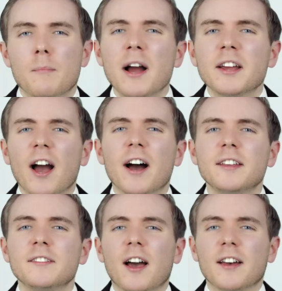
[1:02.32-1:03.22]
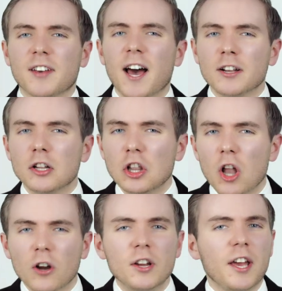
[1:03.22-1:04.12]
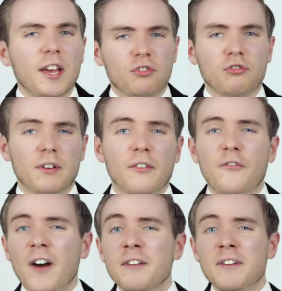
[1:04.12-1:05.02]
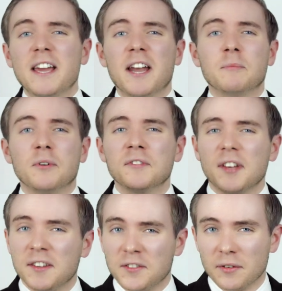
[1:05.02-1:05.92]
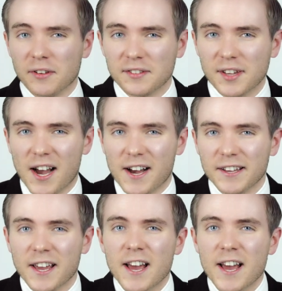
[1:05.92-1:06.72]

Mankind has had a long history of firing animals into the sky.